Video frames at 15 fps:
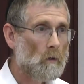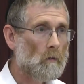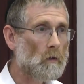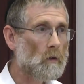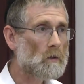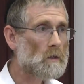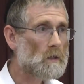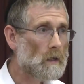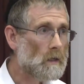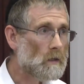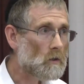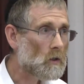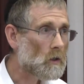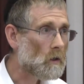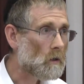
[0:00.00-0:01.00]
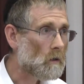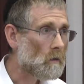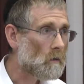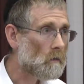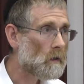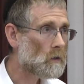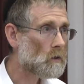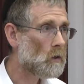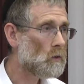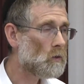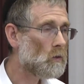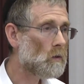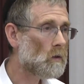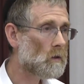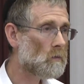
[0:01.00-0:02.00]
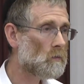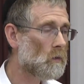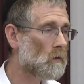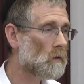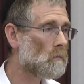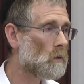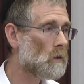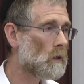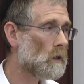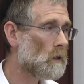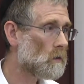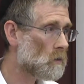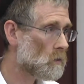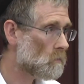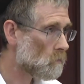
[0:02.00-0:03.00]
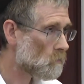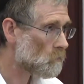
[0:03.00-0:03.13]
The data that are used for the Molad,